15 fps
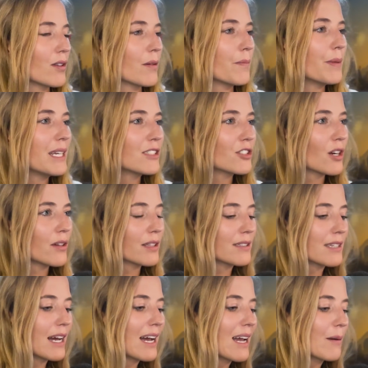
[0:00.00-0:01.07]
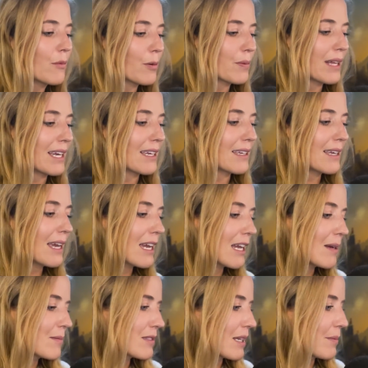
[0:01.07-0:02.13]
beach all the time. We're playing
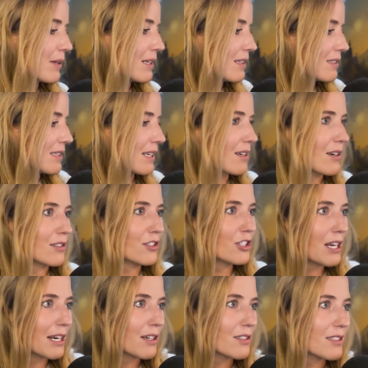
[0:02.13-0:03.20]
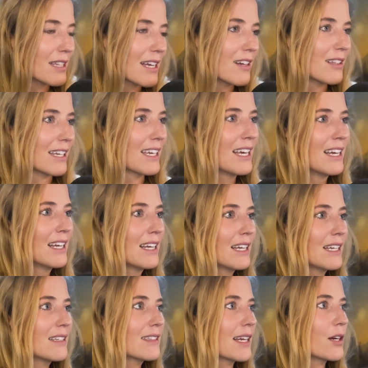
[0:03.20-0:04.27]
games. They play this thing called checkers there.
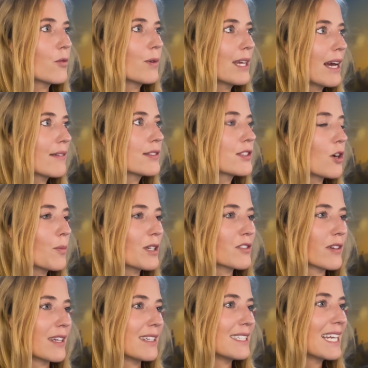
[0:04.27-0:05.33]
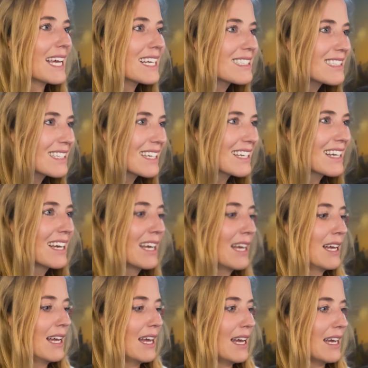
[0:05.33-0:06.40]
He's like, we have so much fun dancing.
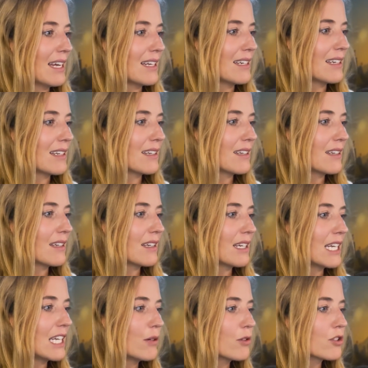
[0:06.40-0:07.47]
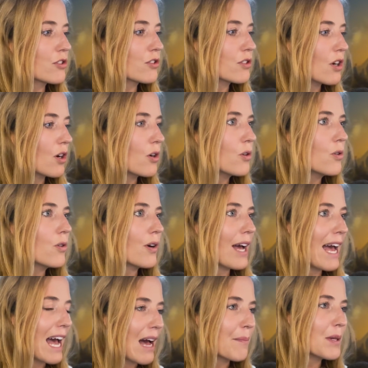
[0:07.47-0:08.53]
And he was so
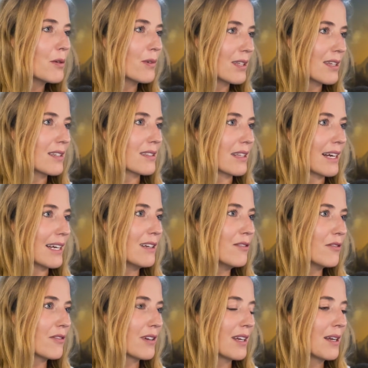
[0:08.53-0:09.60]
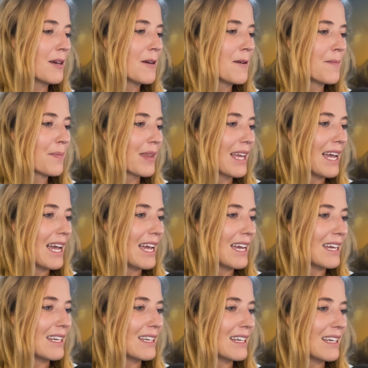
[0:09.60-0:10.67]
happy with his life
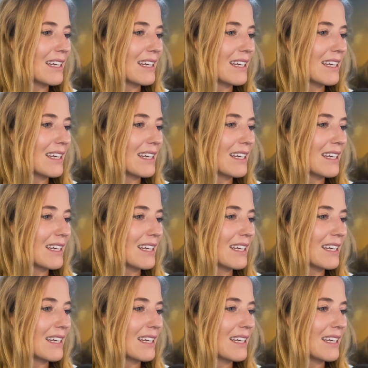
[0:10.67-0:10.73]
and